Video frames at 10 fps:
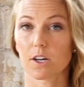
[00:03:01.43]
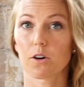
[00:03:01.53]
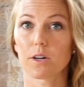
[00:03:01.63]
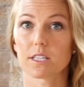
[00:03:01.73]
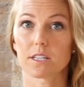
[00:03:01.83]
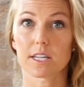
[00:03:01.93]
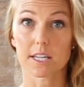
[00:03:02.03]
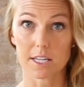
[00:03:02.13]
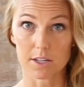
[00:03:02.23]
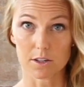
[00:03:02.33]
are going to
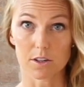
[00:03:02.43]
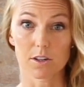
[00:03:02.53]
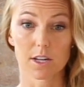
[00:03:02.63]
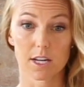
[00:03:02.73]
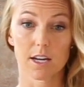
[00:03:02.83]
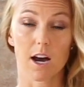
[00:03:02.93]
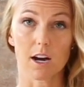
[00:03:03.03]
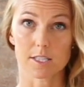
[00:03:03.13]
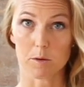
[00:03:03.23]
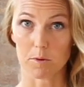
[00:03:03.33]
heal
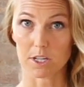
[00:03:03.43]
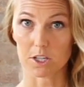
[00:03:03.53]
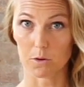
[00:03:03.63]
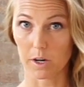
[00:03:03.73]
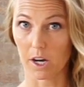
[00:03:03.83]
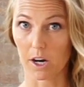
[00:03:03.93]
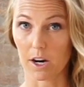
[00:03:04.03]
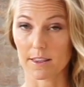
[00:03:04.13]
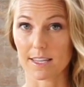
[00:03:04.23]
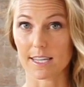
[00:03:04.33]
our separation quicker,
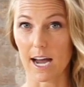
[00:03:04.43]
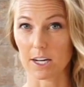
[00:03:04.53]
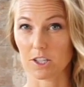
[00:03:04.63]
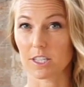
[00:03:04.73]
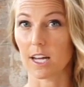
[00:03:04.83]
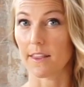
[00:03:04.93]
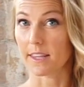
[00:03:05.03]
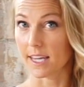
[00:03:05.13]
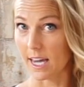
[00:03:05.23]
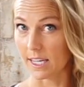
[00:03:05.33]
and that's actually not
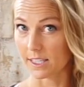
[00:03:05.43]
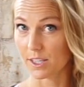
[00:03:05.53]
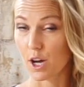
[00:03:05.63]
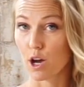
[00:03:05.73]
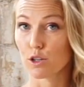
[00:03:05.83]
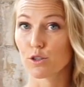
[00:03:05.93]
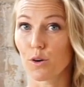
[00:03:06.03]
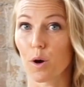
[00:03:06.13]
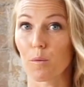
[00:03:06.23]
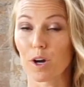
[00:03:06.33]
the case. So
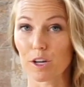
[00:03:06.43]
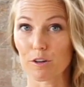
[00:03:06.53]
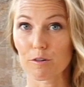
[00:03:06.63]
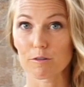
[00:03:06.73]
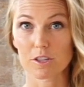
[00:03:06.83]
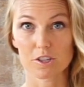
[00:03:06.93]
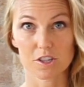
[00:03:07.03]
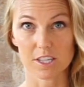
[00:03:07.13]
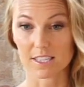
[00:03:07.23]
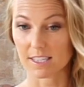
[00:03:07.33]
I want you to
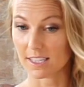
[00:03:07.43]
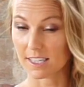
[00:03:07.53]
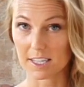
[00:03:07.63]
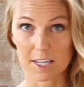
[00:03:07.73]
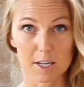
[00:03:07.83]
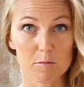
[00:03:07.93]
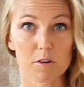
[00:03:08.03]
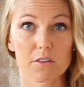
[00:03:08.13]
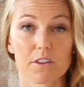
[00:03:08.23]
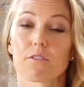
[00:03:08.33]
just keep
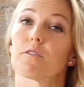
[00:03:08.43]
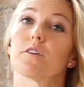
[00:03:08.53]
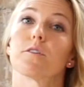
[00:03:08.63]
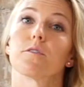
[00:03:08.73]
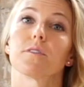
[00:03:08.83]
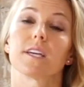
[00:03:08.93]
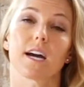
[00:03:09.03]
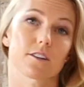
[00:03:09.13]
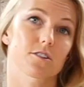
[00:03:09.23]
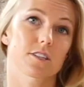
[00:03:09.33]
moving through the
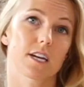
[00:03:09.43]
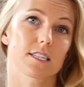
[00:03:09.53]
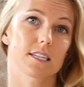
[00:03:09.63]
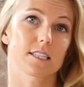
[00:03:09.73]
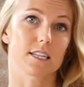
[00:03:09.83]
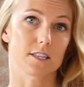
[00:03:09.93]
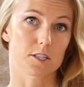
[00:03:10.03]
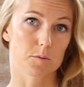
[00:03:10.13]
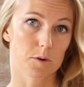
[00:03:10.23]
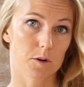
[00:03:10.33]
exercises in
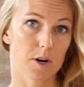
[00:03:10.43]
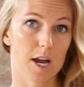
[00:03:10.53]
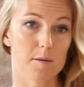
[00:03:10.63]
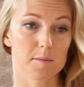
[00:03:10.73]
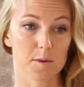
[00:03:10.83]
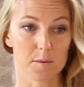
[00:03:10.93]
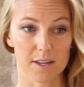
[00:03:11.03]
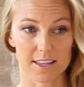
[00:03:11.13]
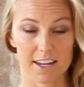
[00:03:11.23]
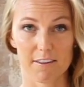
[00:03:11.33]
this program the
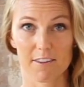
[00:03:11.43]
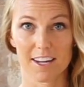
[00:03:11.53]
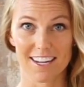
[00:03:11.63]
way that I've